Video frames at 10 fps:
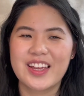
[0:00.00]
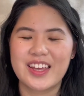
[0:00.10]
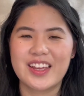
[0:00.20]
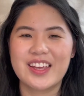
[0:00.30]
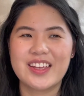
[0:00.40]

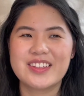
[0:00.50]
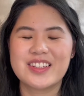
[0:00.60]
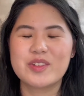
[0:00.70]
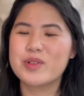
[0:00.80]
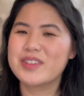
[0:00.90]
And
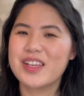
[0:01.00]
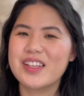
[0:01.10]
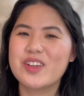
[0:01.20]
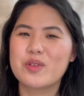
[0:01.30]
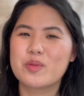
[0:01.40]
it was
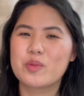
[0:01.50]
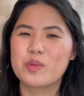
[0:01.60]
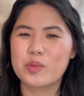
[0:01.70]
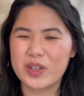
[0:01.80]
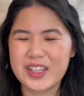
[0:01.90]
getting
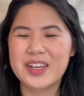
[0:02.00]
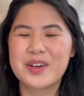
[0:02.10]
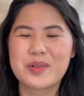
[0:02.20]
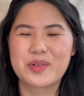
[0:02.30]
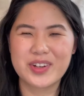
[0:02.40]
really,
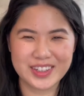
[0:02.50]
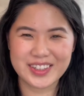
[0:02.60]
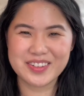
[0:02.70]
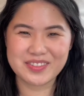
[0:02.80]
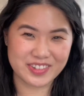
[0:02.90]

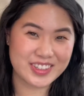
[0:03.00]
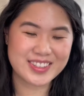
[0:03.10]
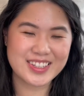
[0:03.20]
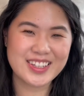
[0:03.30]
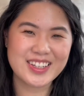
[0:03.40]
really
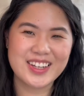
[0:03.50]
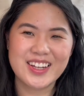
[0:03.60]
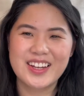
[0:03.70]
frizzy.